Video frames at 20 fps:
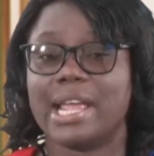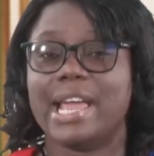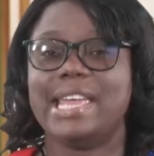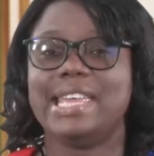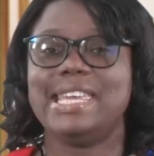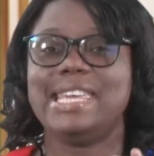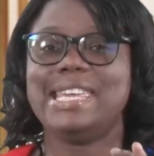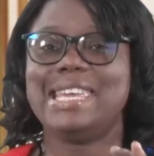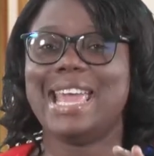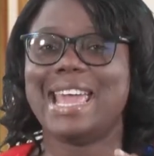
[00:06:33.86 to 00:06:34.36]

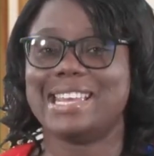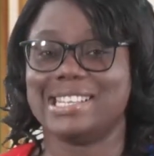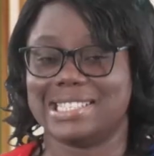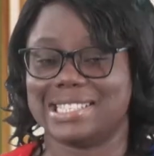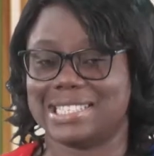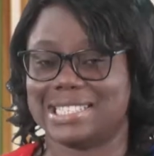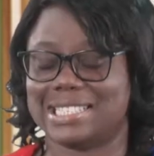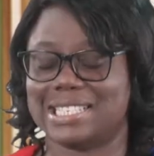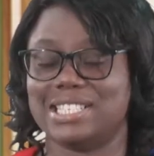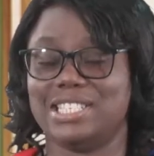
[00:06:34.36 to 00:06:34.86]

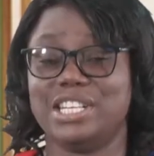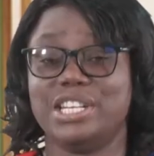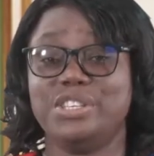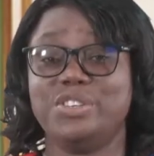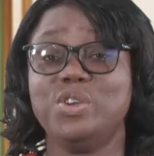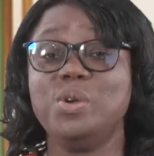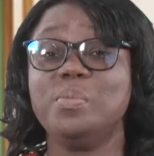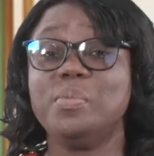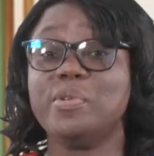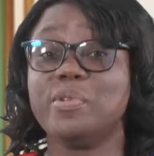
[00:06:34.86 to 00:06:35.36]
Yes, the
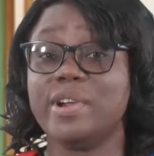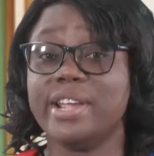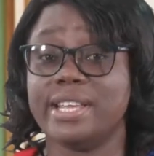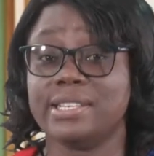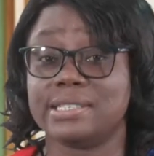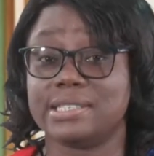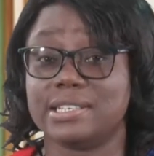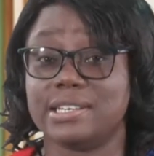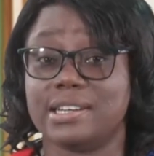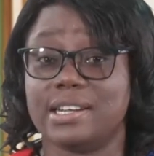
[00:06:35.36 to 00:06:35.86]

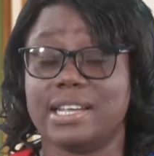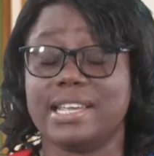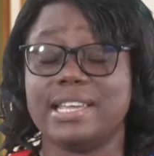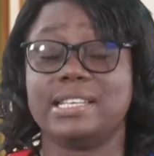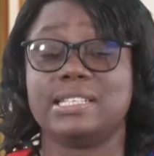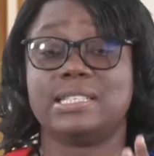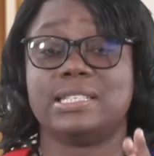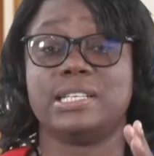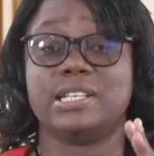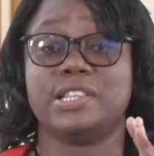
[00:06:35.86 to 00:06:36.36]
numerator
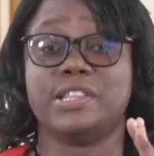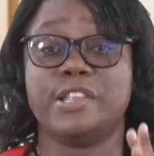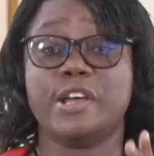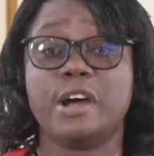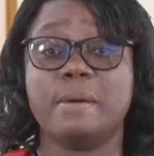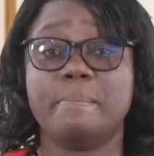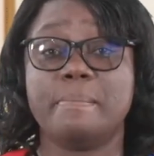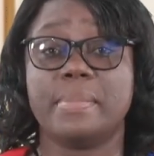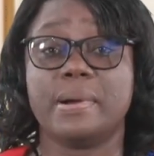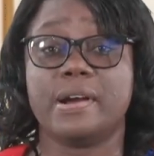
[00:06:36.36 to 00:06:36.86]
is the
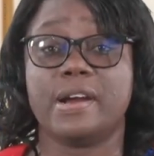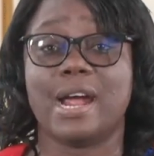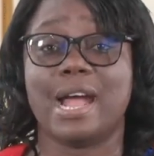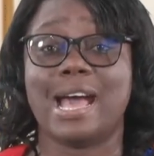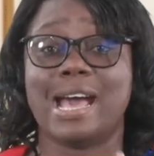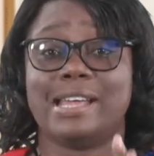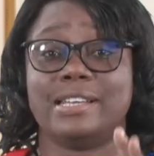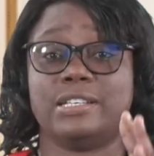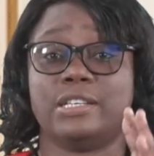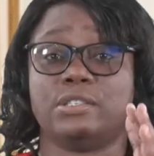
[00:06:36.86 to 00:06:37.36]
number
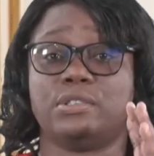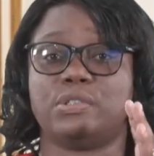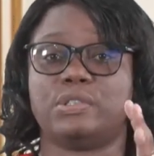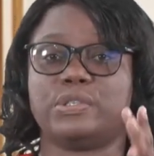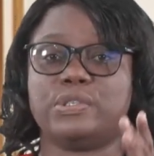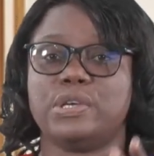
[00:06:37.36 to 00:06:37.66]
at the